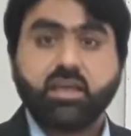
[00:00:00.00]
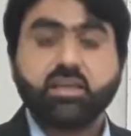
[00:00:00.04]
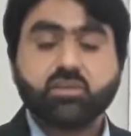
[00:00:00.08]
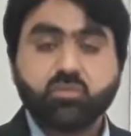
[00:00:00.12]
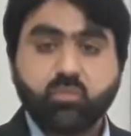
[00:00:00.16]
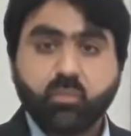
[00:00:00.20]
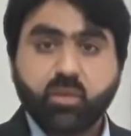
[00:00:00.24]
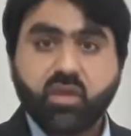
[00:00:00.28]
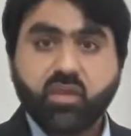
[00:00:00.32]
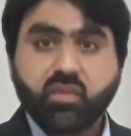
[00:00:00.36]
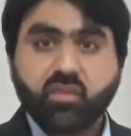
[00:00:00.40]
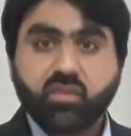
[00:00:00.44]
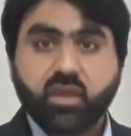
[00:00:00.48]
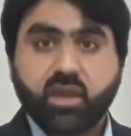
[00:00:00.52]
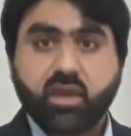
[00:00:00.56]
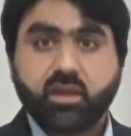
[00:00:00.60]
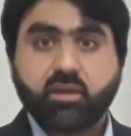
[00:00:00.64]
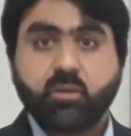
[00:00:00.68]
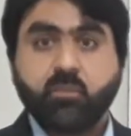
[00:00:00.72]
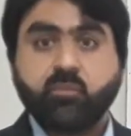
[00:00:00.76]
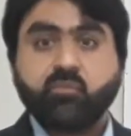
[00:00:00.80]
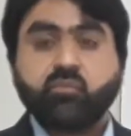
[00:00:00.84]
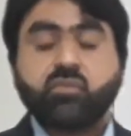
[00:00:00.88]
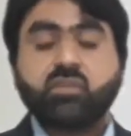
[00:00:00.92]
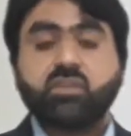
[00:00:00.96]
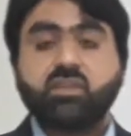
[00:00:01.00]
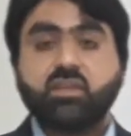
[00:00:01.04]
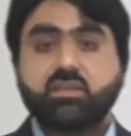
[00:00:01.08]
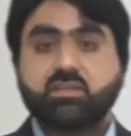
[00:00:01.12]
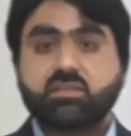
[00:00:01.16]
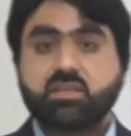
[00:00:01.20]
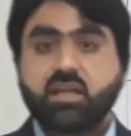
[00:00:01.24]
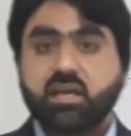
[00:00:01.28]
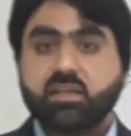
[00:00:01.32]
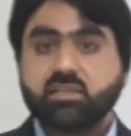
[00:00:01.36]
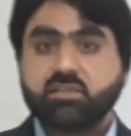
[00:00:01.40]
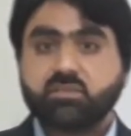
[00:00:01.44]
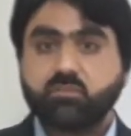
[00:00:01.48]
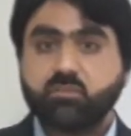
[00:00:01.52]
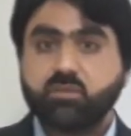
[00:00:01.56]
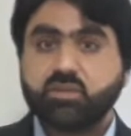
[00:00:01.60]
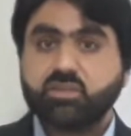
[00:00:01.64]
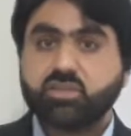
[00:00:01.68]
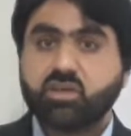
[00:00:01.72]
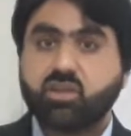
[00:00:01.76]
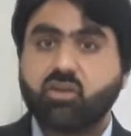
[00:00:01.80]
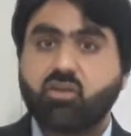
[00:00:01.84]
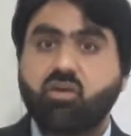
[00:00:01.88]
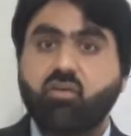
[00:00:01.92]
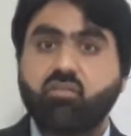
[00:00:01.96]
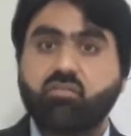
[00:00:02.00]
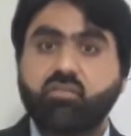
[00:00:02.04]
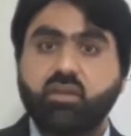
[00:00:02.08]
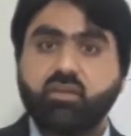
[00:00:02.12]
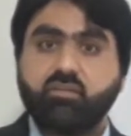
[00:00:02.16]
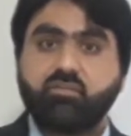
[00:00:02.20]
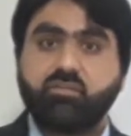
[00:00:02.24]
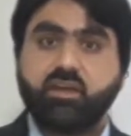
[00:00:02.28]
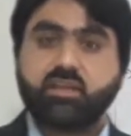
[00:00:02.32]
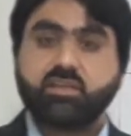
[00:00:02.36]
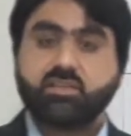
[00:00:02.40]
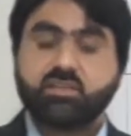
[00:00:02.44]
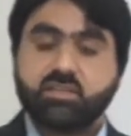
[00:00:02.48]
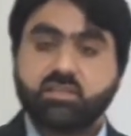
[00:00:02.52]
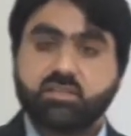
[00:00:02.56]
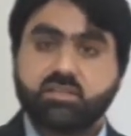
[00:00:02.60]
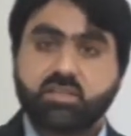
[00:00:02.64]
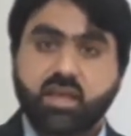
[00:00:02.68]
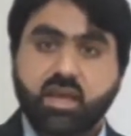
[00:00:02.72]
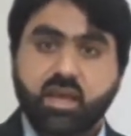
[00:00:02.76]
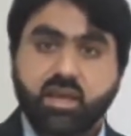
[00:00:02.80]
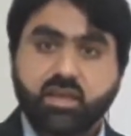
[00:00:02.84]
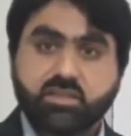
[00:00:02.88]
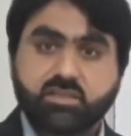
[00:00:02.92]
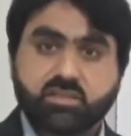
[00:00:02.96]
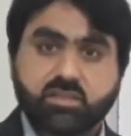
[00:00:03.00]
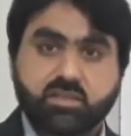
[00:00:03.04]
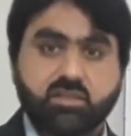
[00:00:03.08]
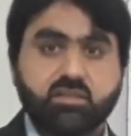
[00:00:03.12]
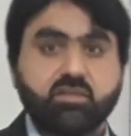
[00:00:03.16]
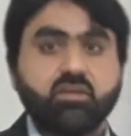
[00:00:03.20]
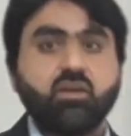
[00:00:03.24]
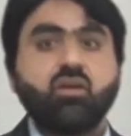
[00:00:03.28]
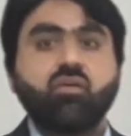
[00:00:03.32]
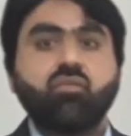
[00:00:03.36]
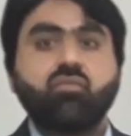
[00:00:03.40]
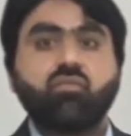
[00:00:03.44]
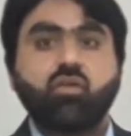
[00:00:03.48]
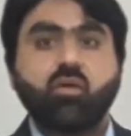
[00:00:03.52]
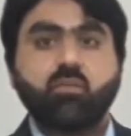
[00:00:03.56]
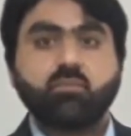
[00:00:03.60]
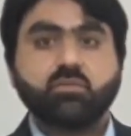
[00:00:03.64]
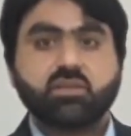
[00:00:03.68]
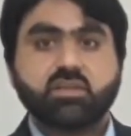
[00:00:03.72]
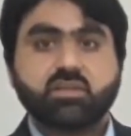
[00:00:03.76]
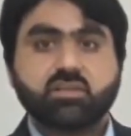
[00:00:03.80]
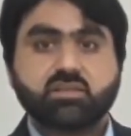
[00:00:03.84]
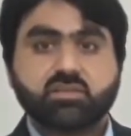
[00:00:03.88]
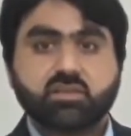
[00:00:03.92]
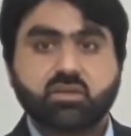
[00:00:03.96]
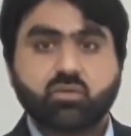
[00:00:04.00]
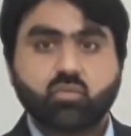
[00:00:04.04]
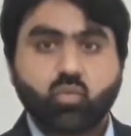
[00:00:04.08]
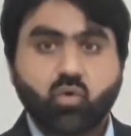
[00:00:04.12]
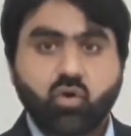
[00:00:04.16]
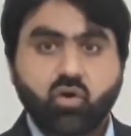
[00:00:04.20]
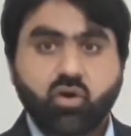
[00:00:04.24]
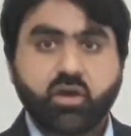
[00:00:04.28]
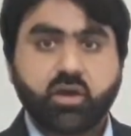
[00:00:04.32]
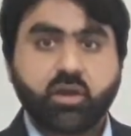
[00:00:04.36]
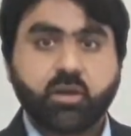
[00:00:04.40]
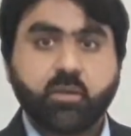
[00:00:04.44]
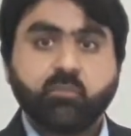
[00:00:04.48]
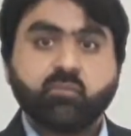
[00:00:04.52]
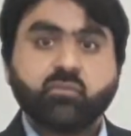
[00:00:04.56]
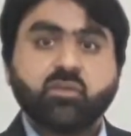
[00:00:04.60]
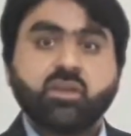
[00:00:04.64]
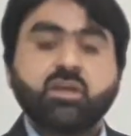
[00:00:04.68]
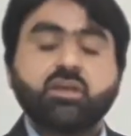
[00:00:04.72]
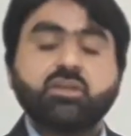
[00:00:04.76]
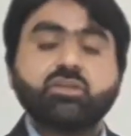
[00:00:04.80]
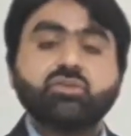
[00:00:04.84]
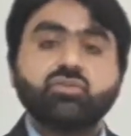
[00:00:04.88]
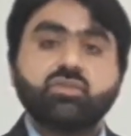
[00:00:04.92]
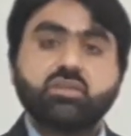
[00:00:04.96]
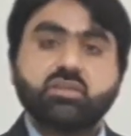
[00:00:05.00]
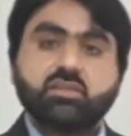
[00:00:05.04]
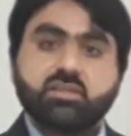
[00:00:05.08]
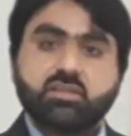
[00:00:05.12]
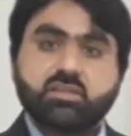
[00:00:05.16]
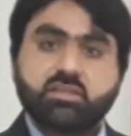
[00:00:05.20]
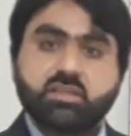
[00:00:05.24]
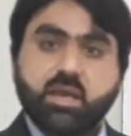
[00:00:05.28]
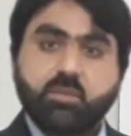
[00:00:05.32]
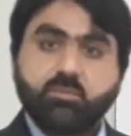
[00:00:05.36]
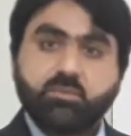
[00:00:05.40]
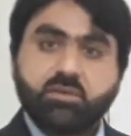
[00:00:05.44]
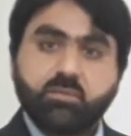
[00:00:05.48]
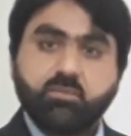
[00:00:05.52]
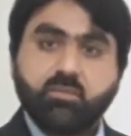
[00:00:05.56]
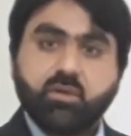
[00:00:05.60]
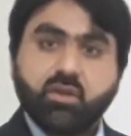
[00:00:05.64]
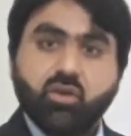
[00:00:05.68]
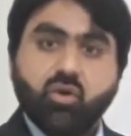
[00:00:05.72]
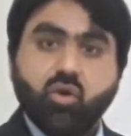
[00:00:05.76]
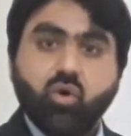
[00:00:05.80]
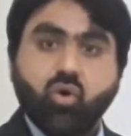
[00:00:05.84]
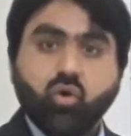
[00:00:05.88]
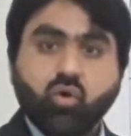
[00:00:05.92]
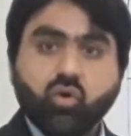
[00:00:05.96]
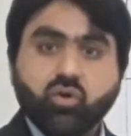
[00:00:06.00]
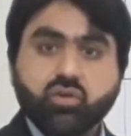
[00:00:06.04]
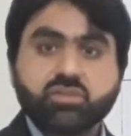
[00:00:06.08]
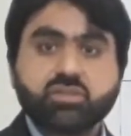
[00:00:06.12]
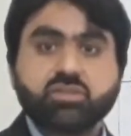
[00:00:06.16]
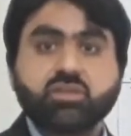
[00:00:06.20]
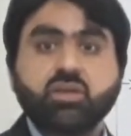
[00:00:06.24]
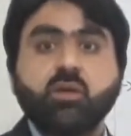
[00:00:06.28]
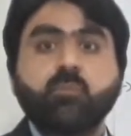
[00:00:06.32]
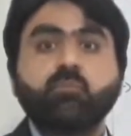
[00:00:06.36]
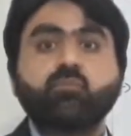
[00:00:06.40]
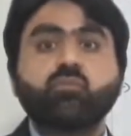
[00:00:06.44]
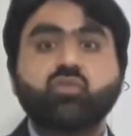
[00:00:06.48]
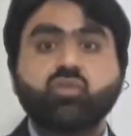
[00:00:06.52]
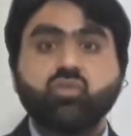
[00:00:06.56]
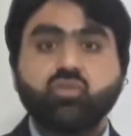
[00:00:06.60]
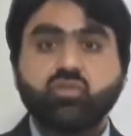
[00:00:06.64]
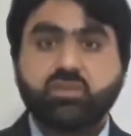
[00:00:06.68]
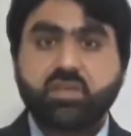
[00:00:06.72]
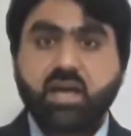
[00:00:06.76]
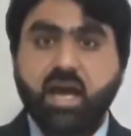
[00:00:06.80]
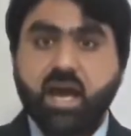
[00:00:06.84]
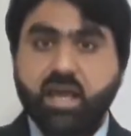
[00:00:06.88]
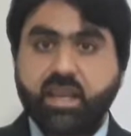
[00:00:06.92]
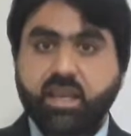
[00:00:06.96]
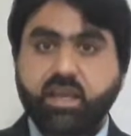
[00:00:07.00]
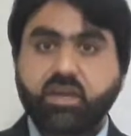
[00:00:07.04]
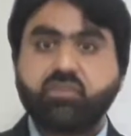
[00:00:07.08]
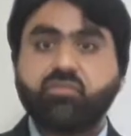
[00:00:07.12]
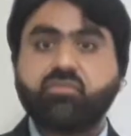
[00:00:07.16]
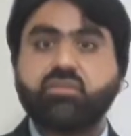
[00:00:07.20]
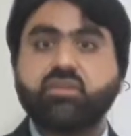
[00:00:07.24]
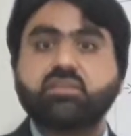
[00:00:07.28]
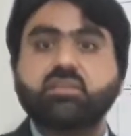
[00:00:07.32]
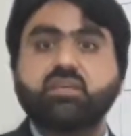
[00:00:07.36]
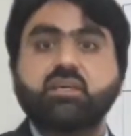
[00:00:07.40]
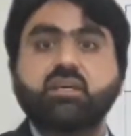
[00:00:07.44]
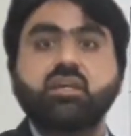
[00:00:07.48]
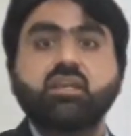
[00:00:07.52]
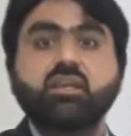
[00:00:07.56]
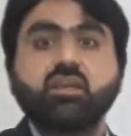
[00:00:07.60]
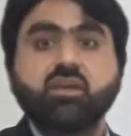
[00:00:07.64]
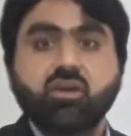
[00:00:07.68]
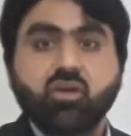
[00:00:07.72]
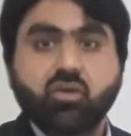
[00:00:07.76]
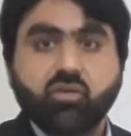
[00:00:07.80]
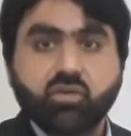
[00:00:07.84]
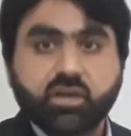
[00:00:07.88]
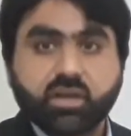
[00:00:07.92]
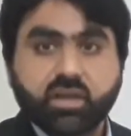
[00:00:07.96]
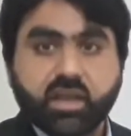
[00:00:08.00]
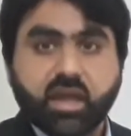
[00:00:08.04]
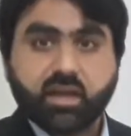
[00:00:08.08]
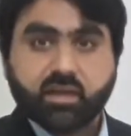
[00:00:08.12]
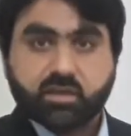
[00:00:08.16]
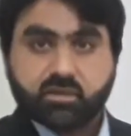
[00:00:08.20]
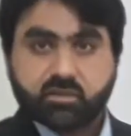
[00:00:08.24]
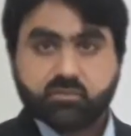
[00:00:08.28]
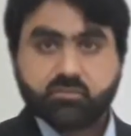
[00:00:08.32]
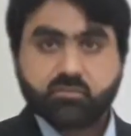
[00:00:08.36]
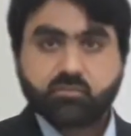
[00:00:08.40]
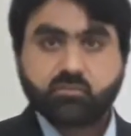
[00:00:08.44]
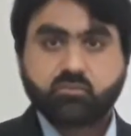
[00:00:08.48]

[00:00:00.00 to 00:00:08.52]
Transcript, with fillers: It means that the transmission of infectious agent from the reservoir to the susceptible host through direct physical contact.